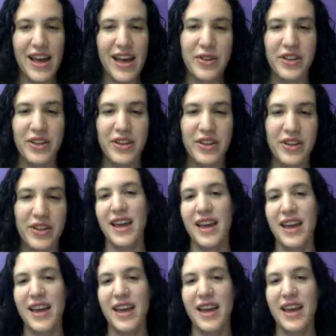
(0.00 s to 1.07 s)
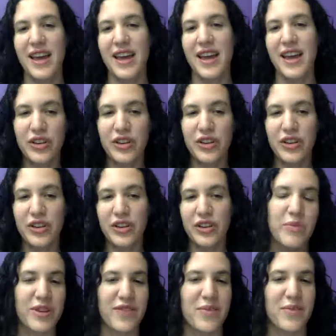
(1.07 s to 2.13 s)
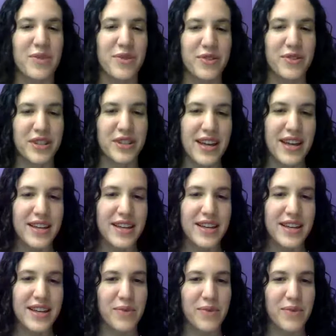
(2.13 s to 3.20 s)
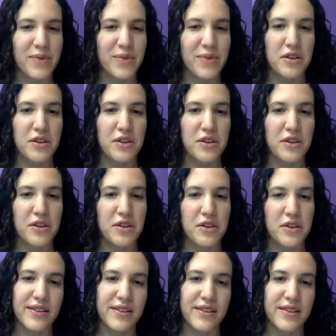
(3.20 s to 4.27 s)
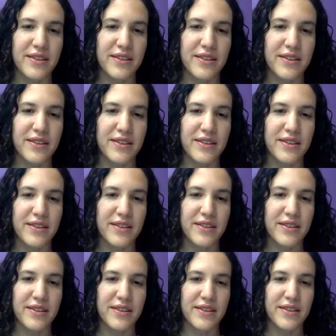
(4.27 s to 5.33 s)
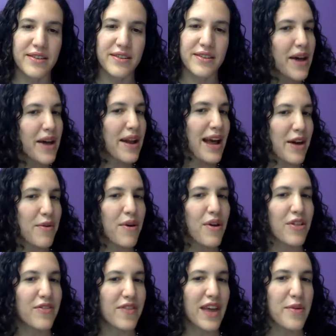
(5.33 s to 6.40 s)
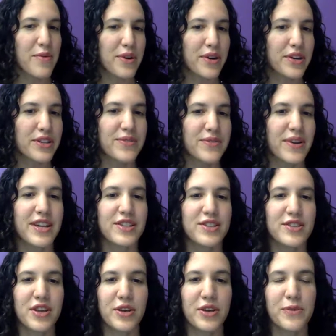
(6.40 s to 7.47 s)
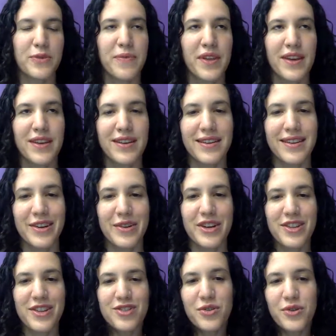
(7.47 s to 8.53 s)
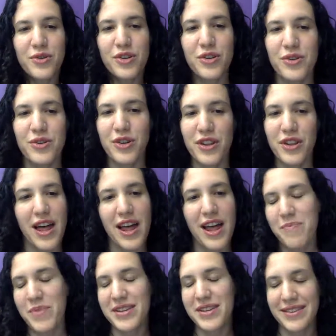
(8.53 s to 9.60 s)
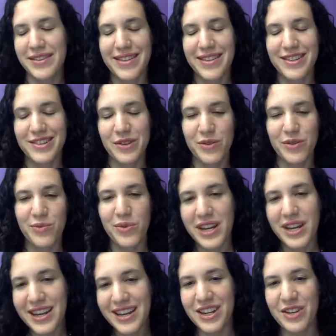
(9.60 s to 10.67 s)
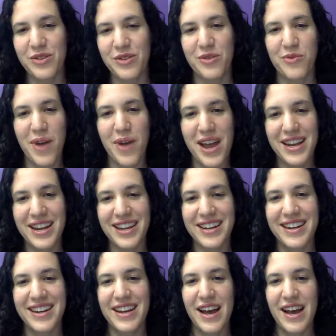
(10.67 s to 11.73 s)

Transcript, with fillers: doing, and learning a little bit of computer science is a way that you can learn a little bit about how all of that works, right? So, you know, in school you learn a lot of basic things. You learn reading, you learn writing.